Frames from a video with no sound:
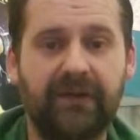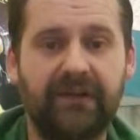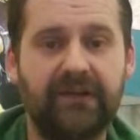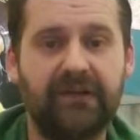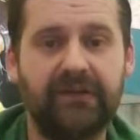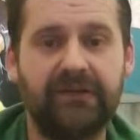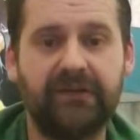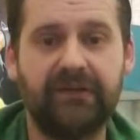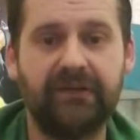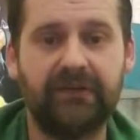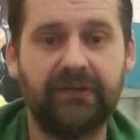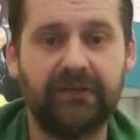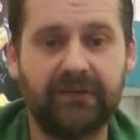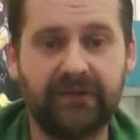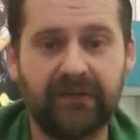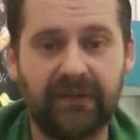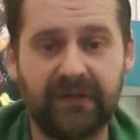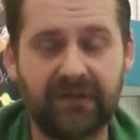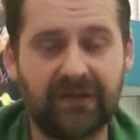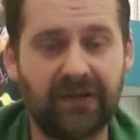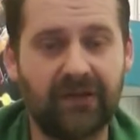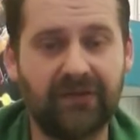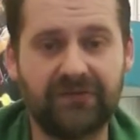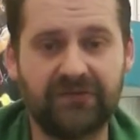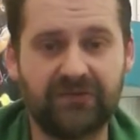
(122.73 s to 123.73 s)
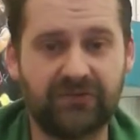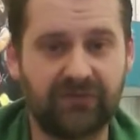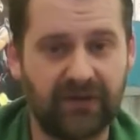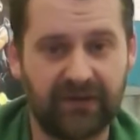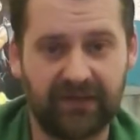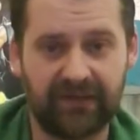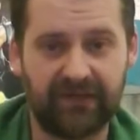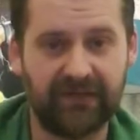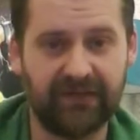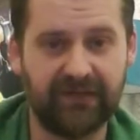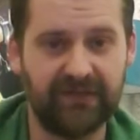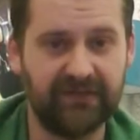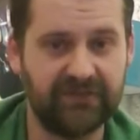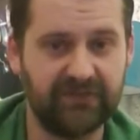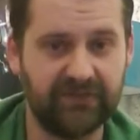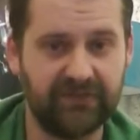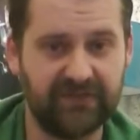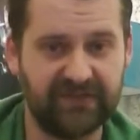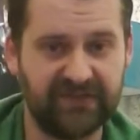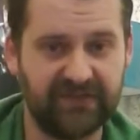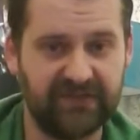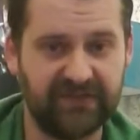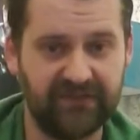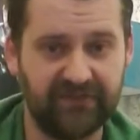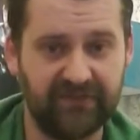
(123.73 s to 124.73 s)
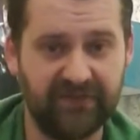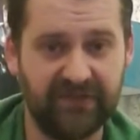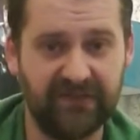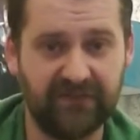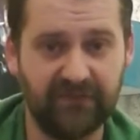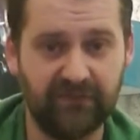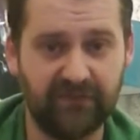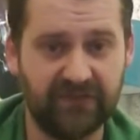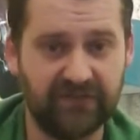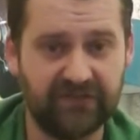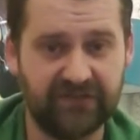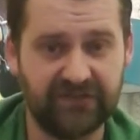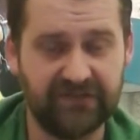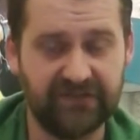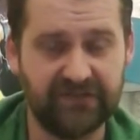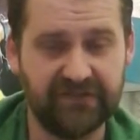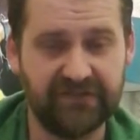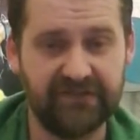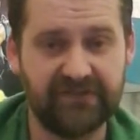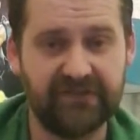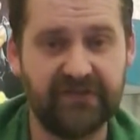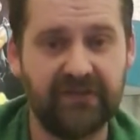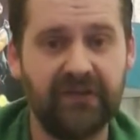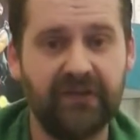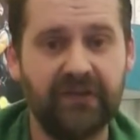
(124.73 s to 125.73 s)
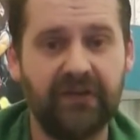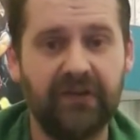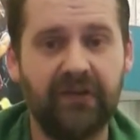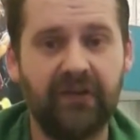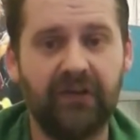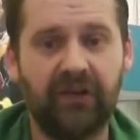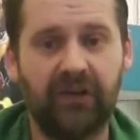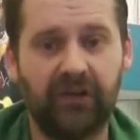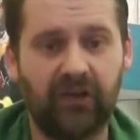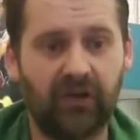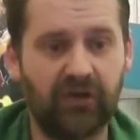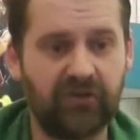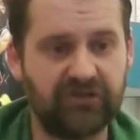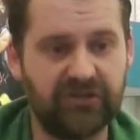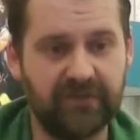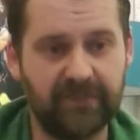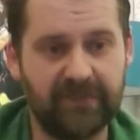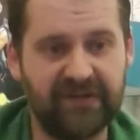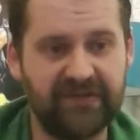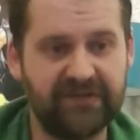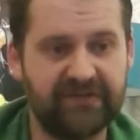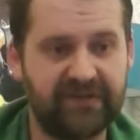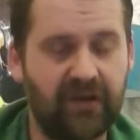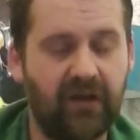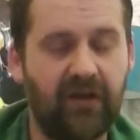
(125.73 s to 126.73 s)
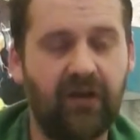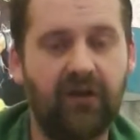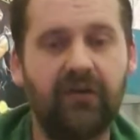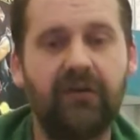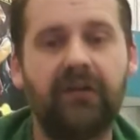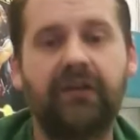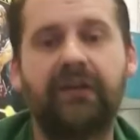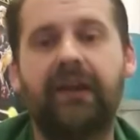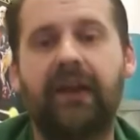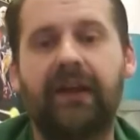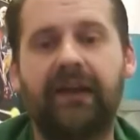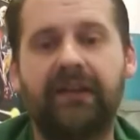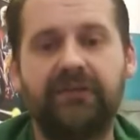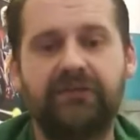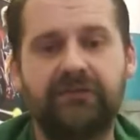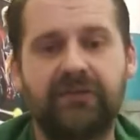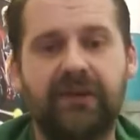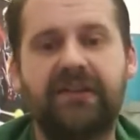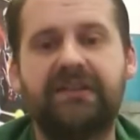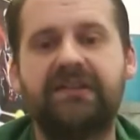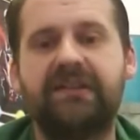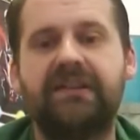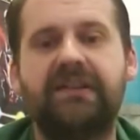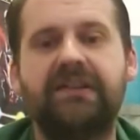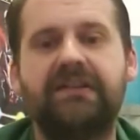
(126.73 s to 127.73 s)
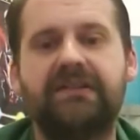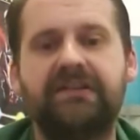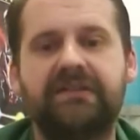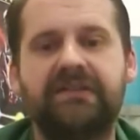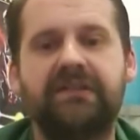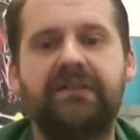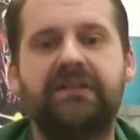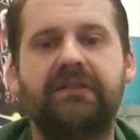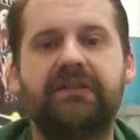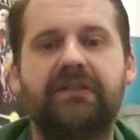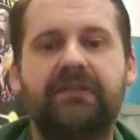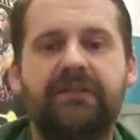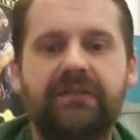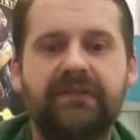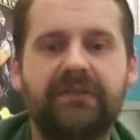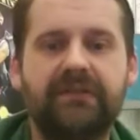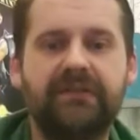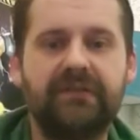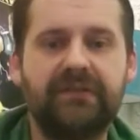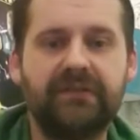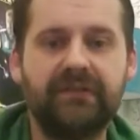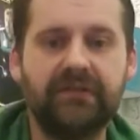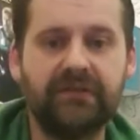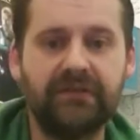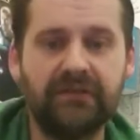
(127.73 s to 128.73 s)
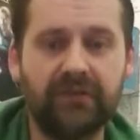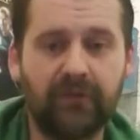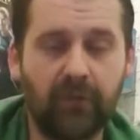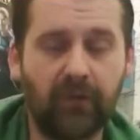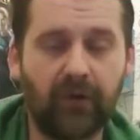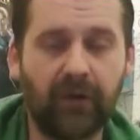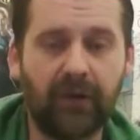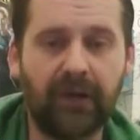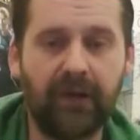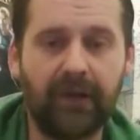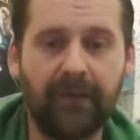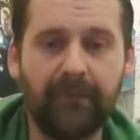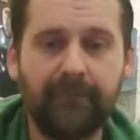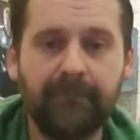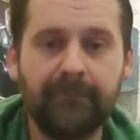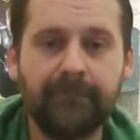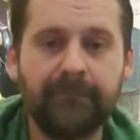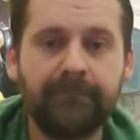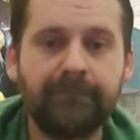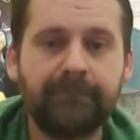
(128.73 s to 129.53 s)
it. It goes directly into a TV, which is an RGB SCART going directly into the monitor.